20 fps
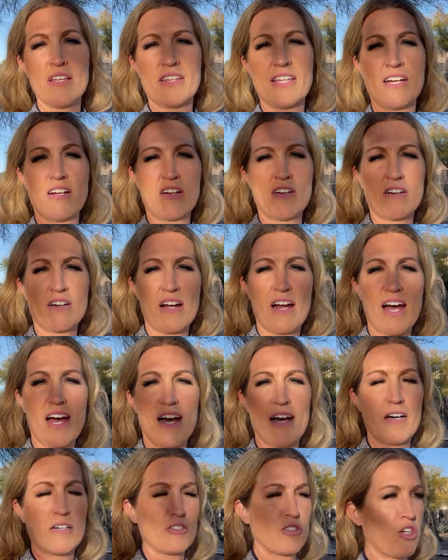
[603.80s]

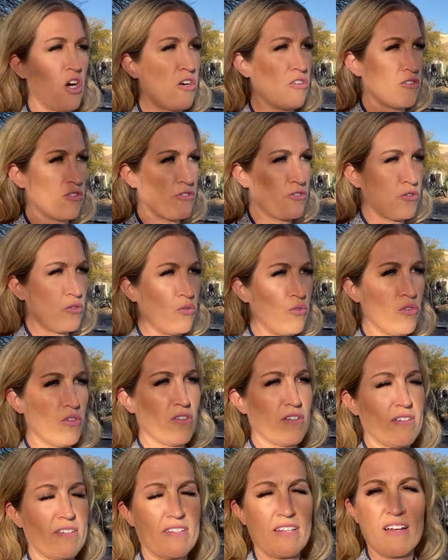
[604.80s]
their charter
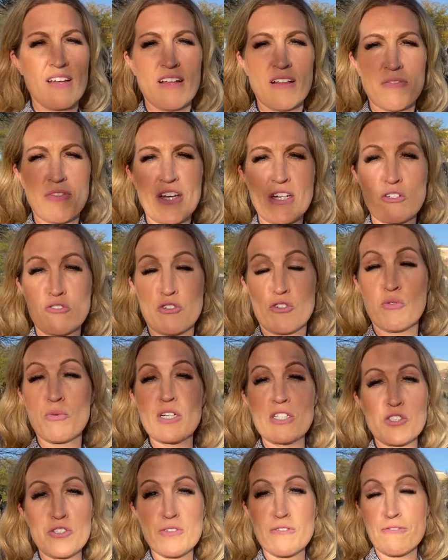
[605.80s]
schools that are
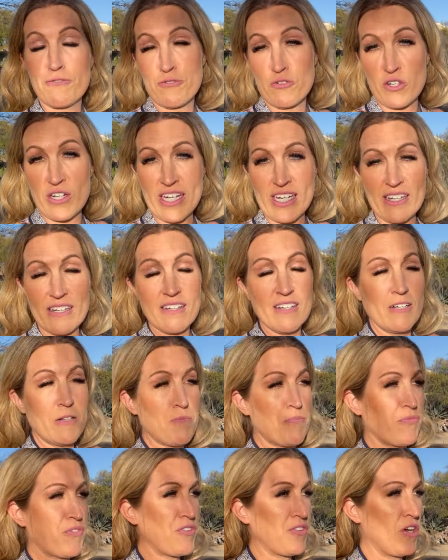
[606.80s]
tuition free.
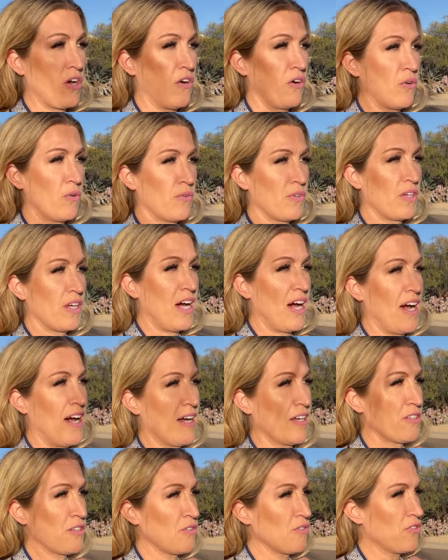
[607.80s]
So
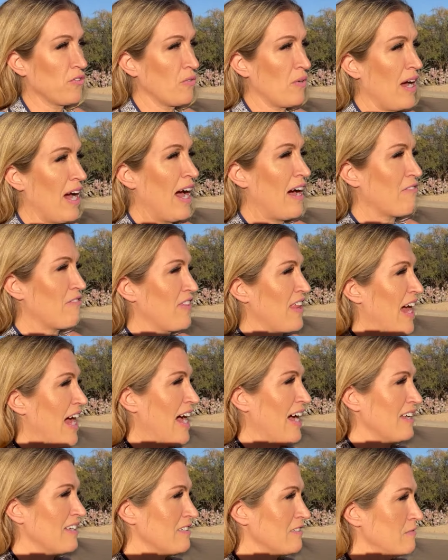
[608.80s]
you do have
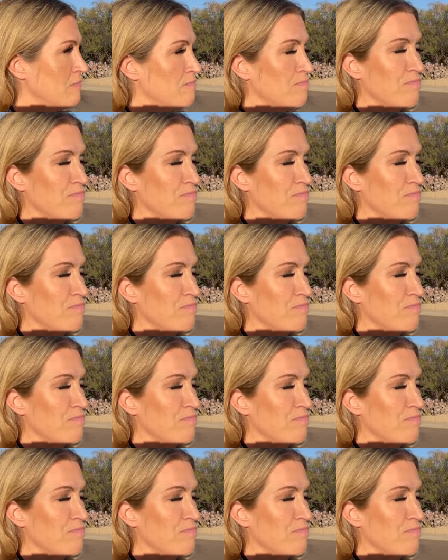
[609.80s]
that.